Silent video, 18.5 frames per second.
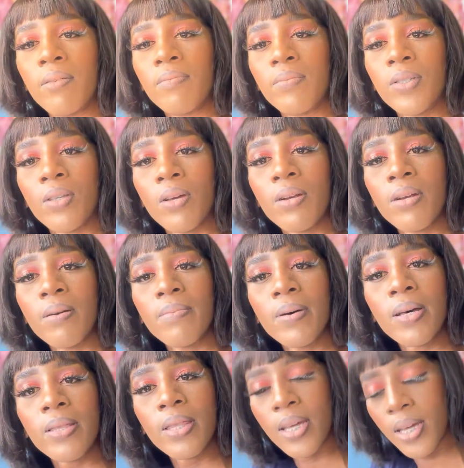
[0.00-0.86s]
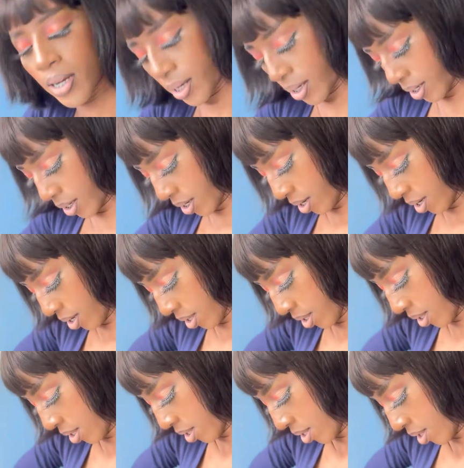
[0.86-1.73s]
Sorry about
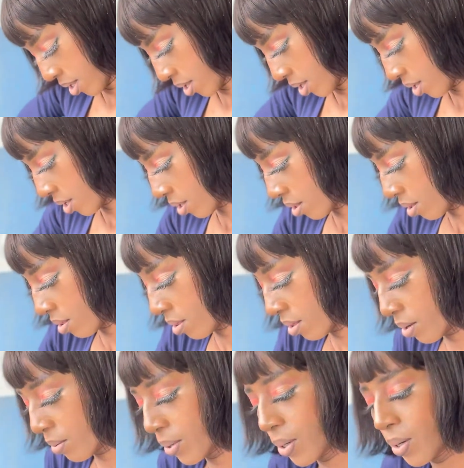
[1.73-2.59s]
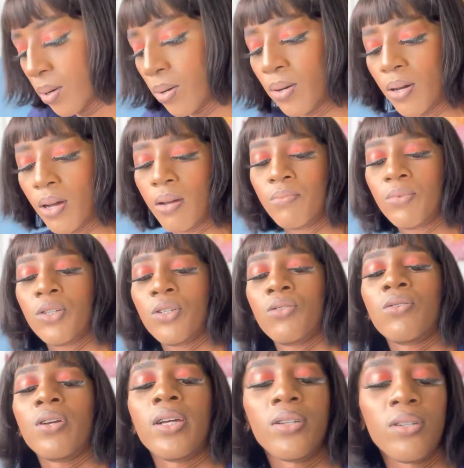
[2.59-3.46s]
that. There we go. I'm just
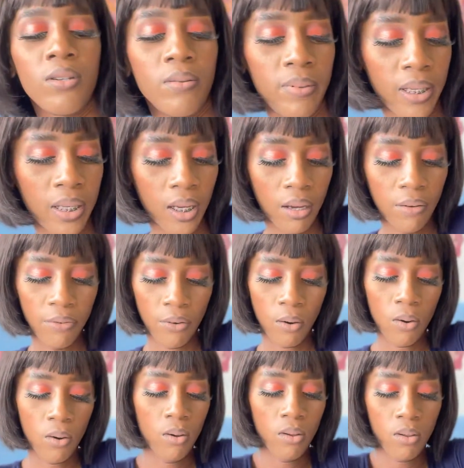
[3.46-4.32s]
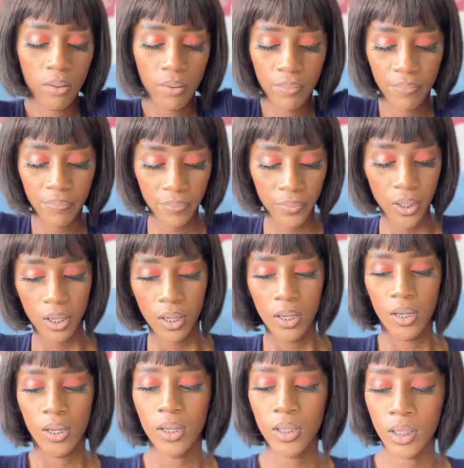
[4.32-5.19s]
trying to be careful
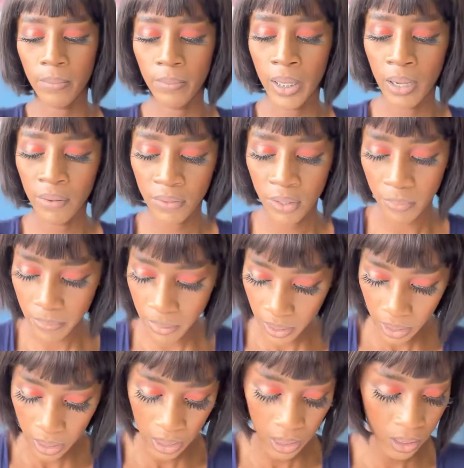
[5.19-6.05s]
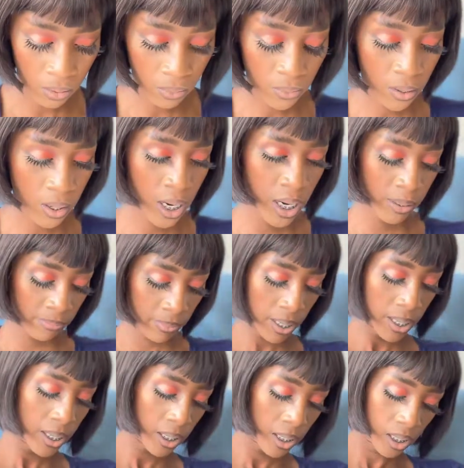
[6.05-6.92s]
because I'm going to have to put this right
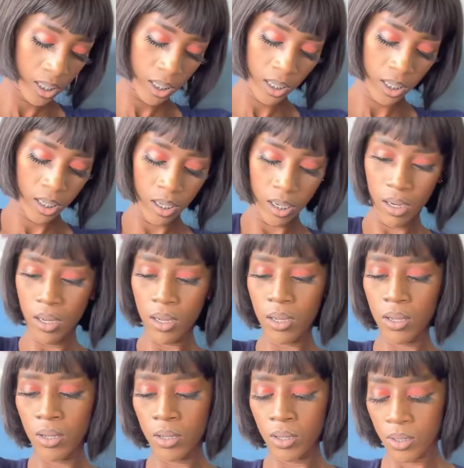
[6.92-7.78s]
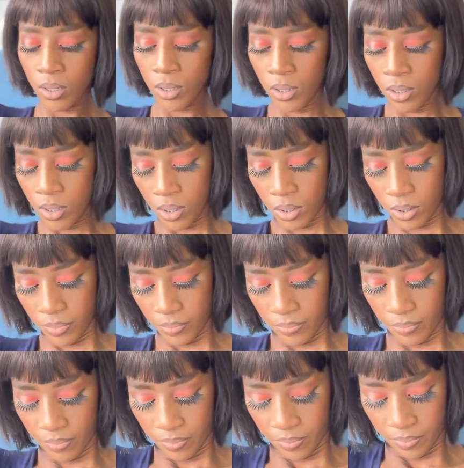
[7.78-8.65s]
back.
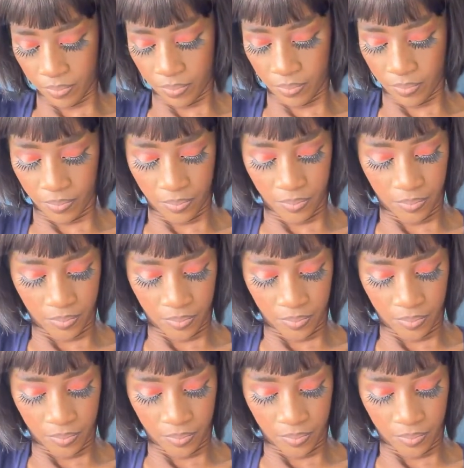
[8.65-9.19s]
Okay.